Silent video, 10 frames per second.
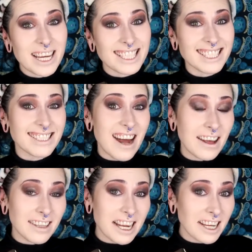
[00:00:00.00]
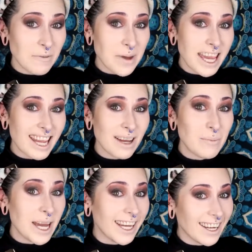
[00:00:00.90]
because it's not letting me
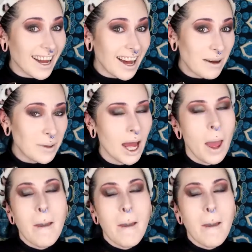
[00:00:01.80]
pick it up.